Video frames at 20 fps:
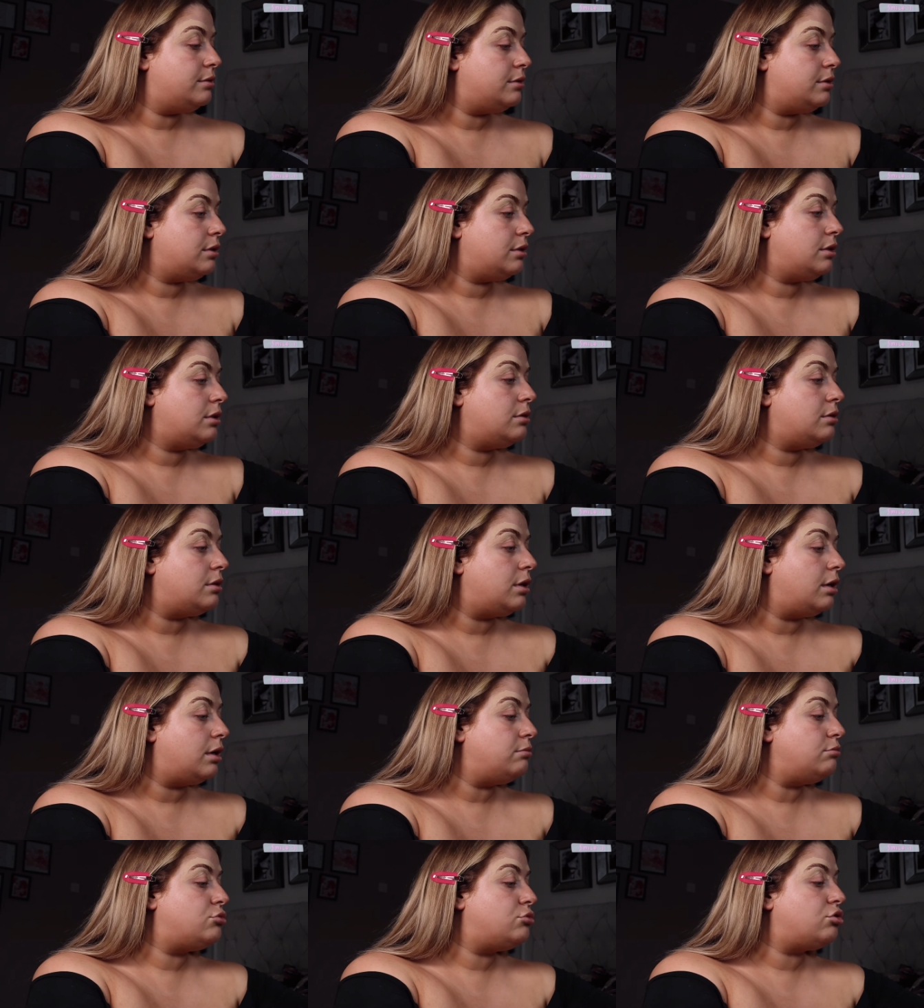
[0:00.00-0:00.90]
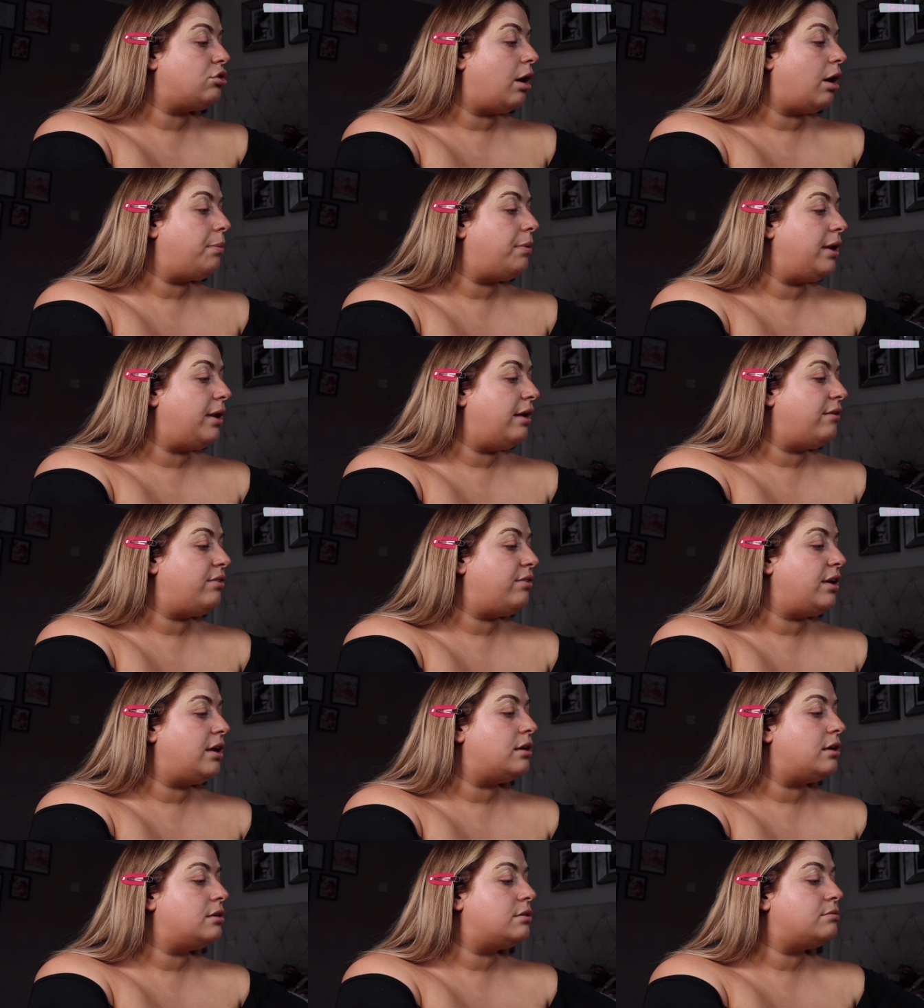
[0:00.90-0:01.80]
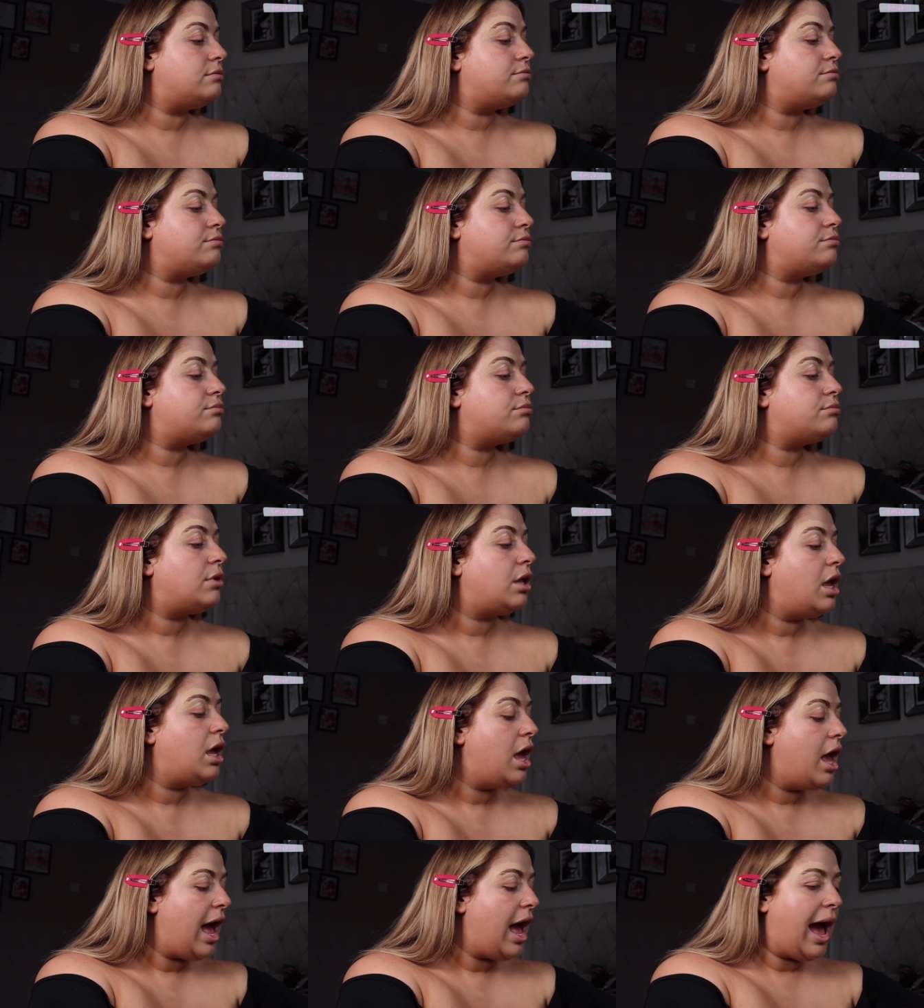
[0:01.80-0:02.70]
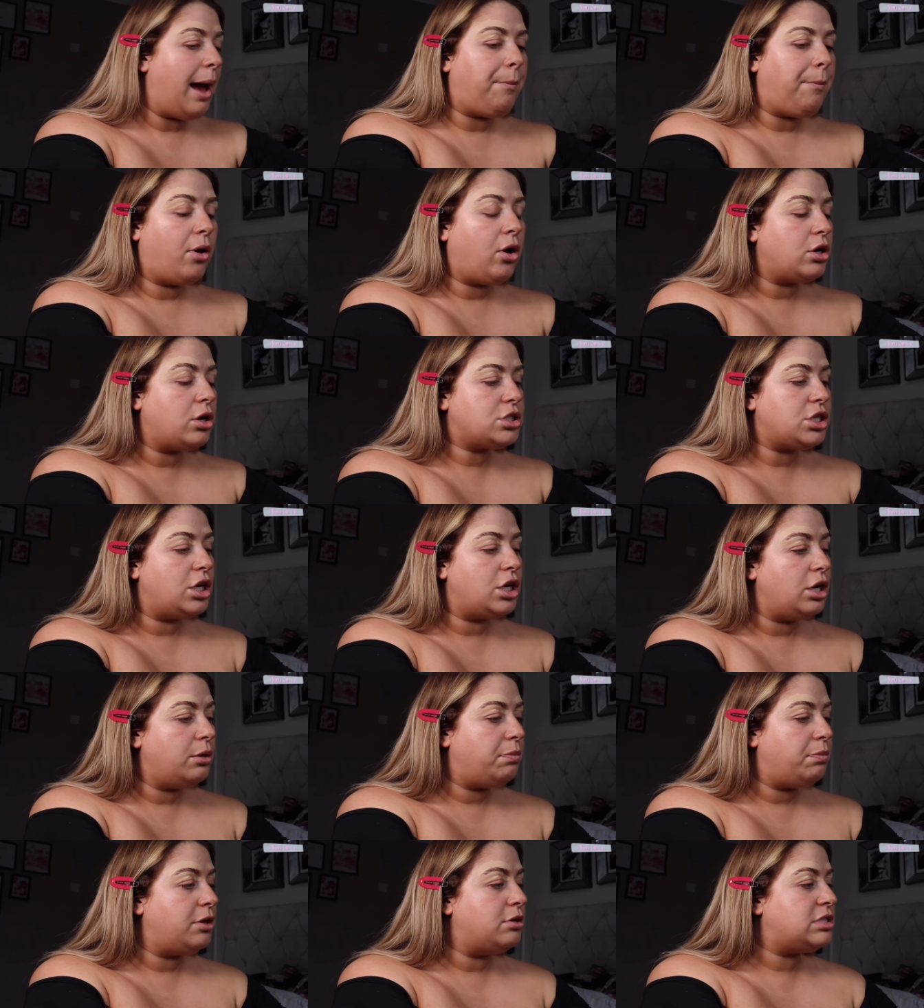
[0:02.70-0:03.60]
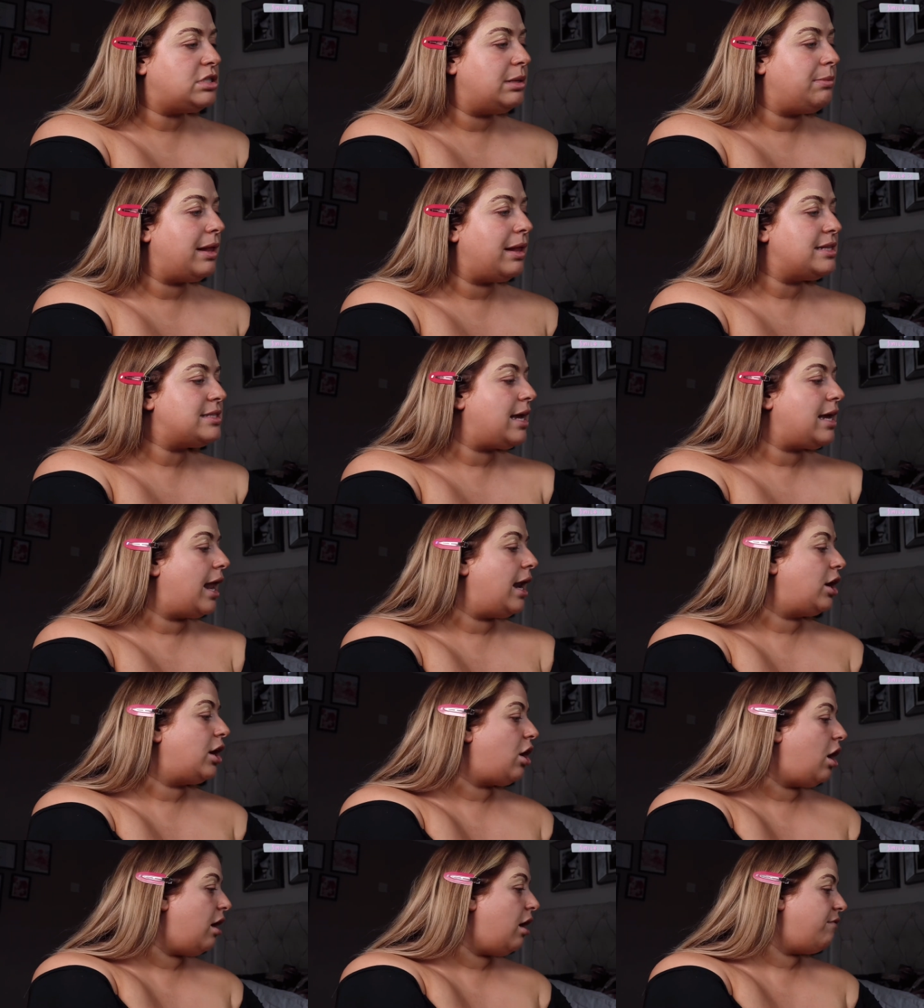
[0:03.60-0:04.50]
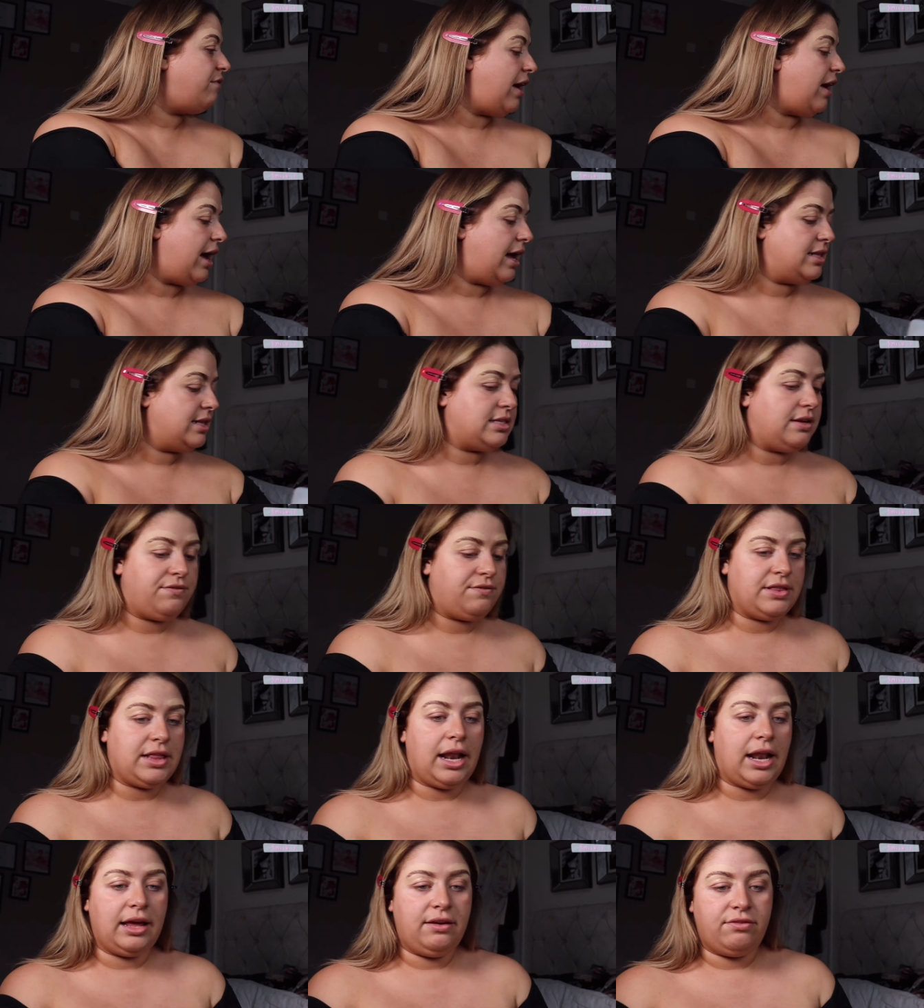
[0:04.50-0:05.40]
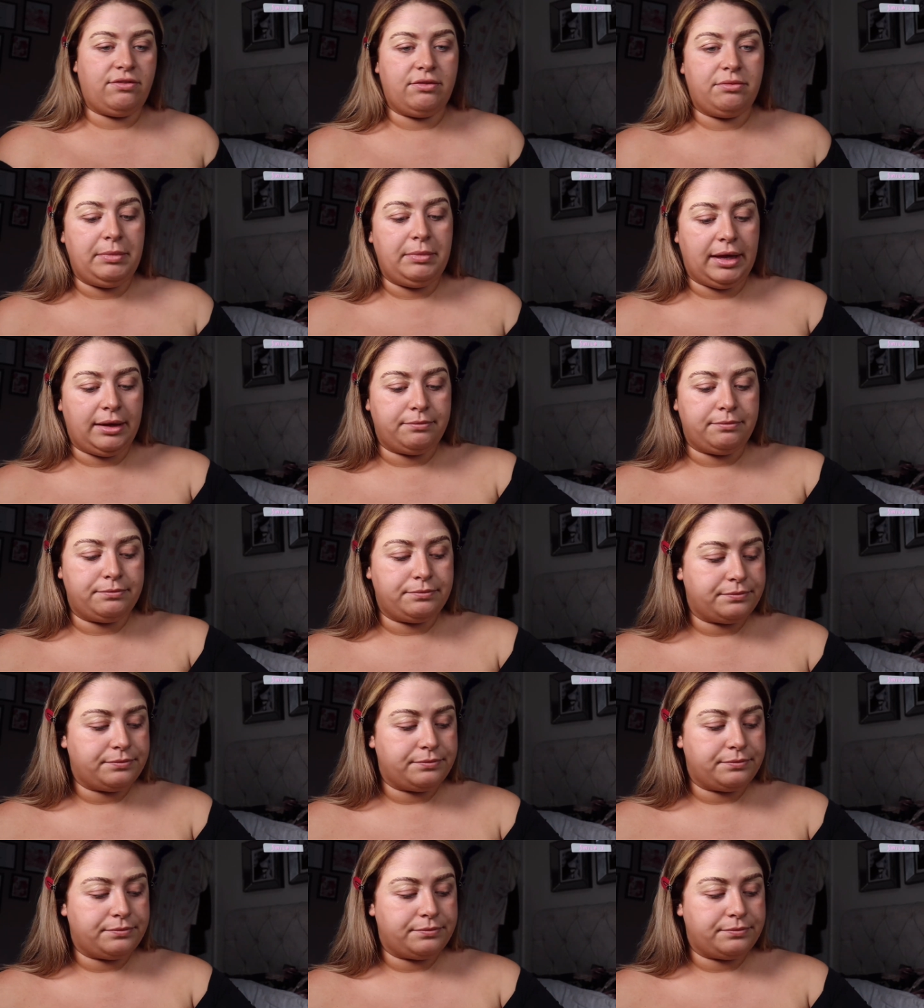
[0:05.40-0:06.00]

Oh, I'm dropping everything. I bought a new beauty blender and I can't find it for the life of me.